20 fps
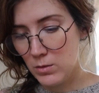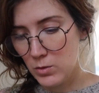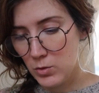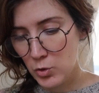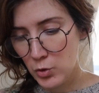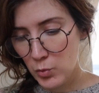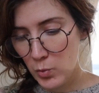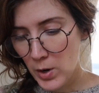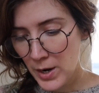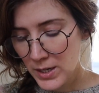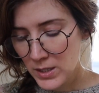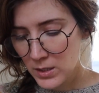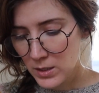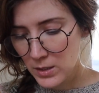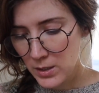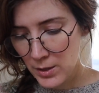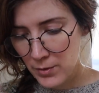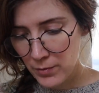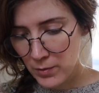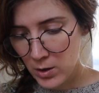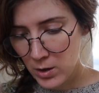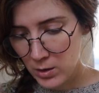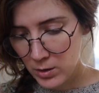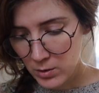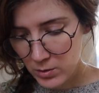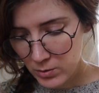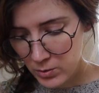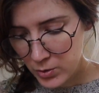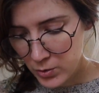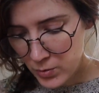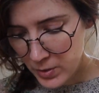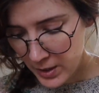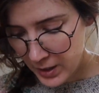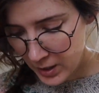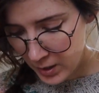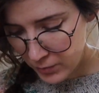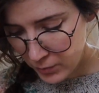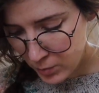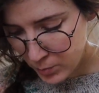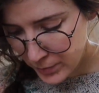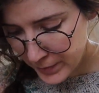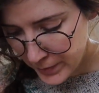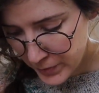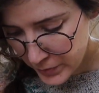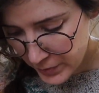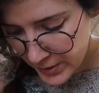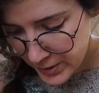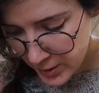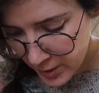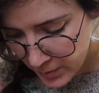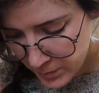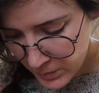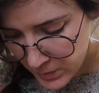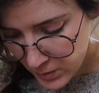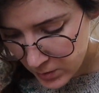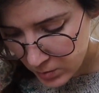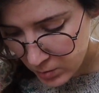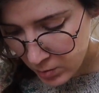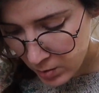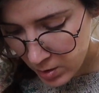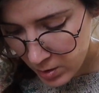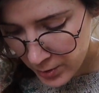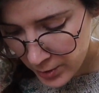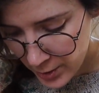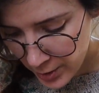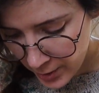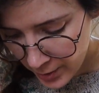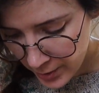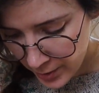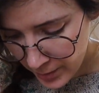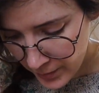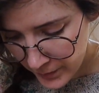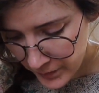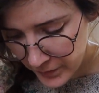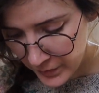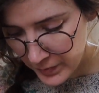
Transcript: twice, if not 2.5, almost 3 times longer